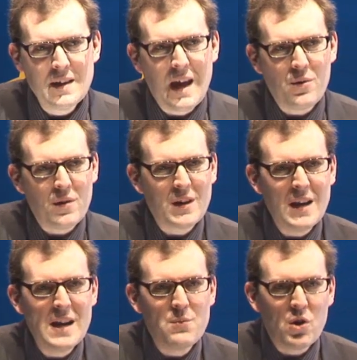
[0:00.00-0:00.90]
Now,
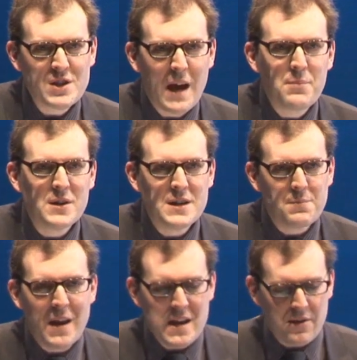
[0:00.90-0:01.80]
clearly what's happened
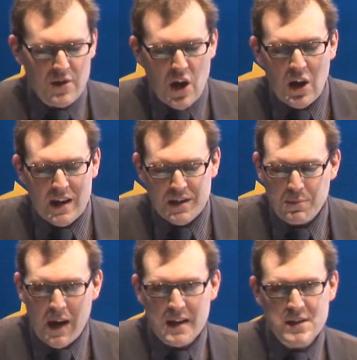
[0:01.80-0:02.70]
is many of the early
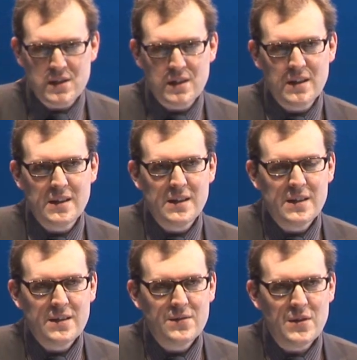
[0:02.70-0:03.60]
debates
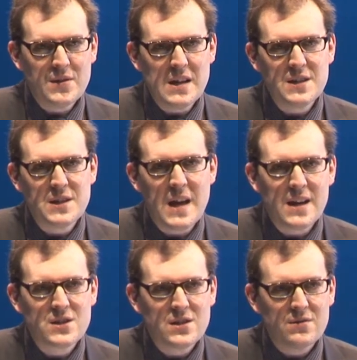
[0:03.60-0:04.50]
that the
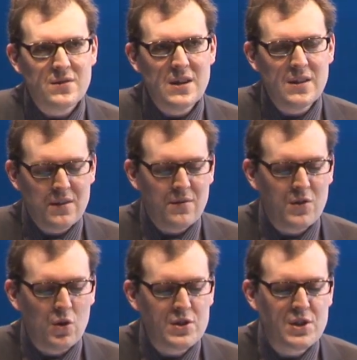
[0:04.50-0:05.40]
internet
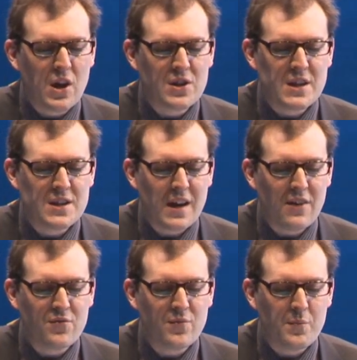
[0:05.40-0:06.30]
got started
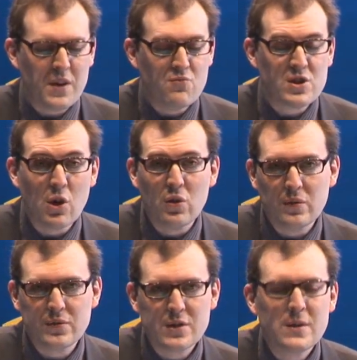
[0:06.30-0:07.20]
have been
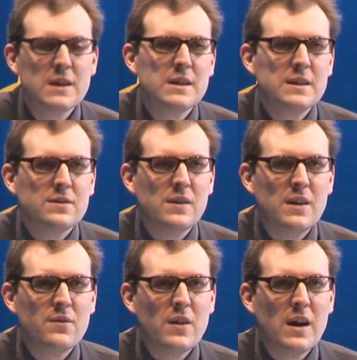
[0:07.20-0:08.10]
resolved.
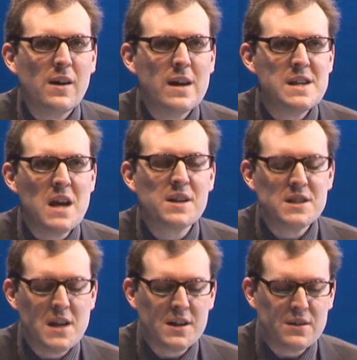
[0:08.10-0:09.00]
In
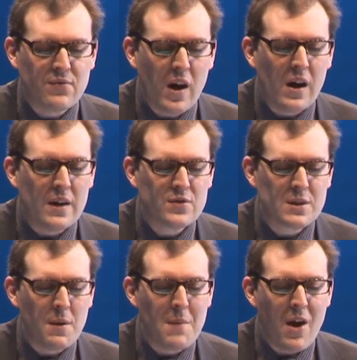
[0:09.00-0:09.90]
1995,
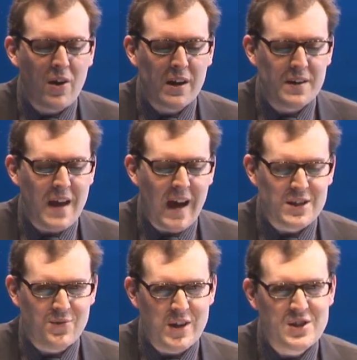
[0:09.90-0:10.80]
some American
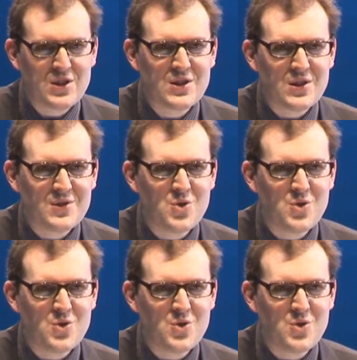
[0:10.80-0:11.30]
activists